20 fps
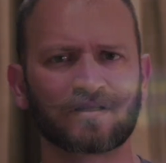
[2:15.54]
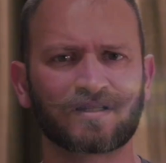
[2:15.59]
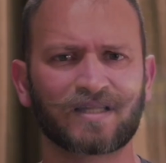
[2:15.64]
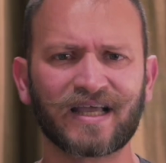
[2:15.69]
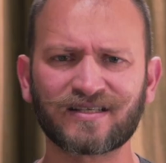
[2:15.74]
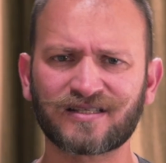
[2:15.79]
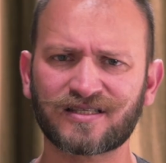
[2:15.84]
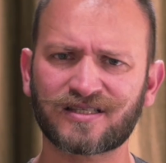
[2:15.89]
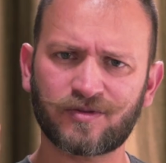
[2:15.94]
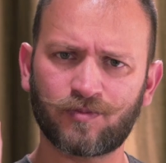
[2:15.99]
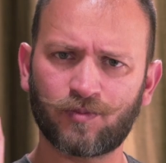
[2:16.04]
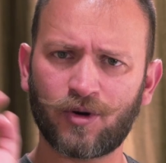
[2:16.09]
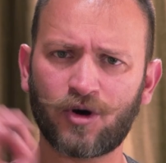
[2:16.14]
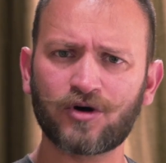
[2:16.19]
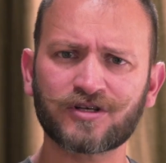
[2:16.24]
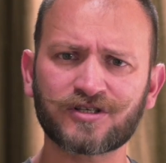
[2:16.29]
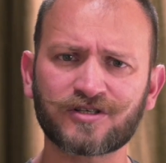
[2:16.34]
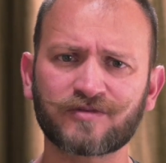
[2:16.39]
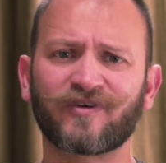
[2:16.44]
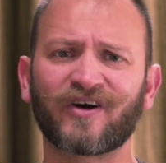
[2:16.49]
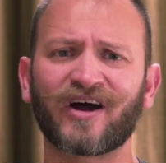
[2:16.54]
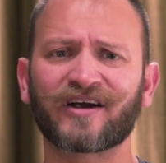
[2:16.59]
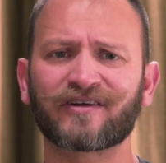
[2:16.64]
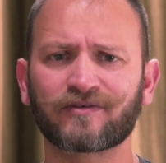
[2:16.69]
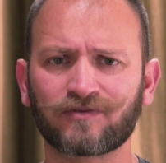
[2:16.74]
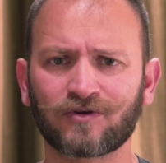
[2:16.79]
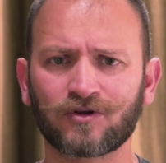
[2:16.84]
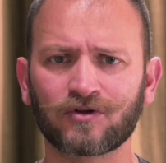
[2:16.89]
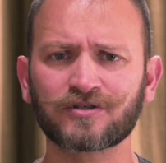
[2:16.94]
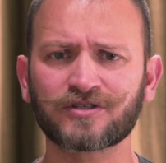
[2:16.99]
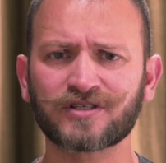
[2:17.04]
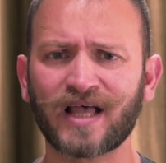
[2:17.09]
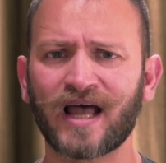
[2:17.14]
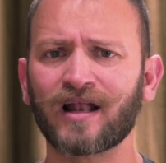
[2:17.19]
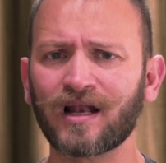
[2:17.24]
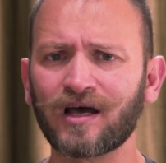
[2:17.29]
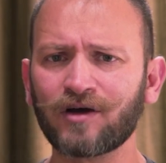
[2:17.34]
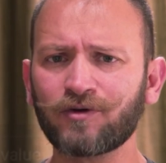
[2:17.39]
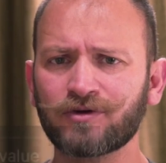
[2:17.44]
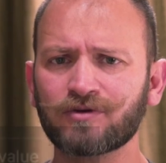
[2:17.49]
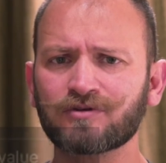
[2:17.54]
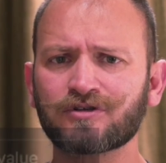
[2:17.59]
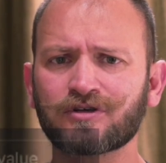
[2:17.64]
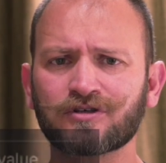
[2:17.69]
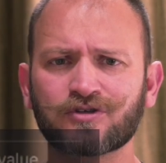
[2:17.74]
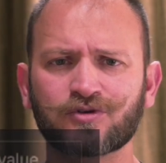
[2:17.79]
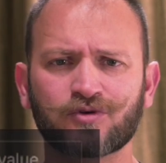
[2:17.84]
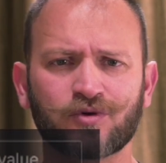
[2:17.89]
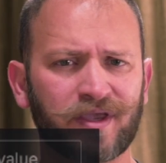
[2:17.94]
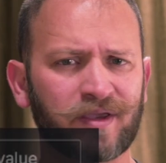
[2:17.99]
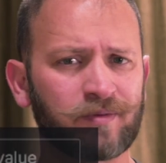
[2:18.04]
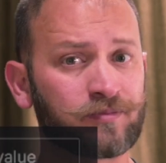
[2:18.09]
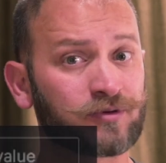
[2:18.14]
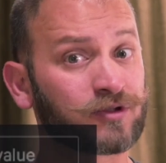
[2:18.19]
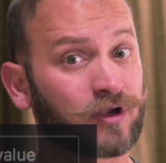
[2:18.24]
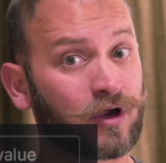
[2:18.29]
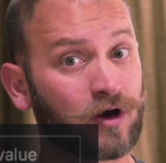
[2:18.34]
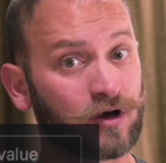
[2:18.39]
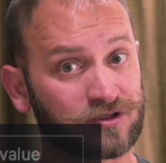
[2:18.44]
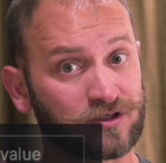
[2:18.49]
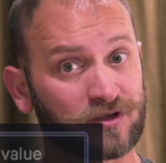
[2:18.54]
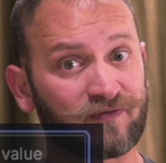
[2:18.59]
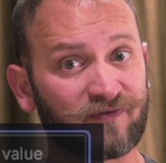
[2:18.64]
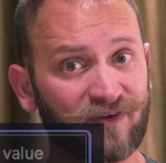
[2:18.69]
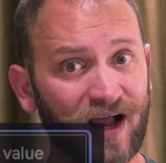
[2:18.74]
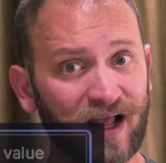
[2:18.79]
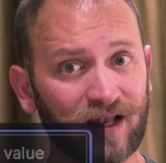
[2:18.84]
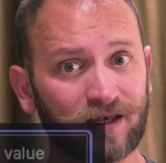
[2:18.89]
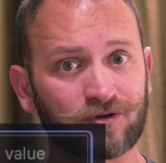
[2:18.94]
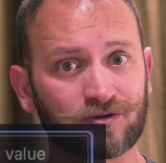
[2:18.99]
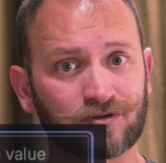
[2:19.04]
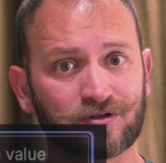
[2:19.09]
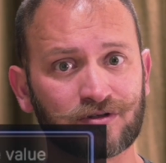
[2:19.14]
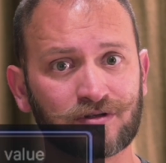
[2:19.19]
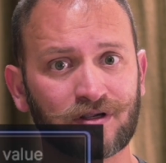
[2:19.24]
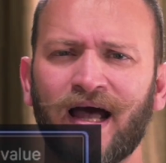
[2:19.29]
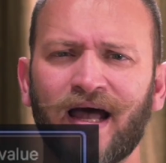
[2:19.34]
Text box variables allow users to input custom values,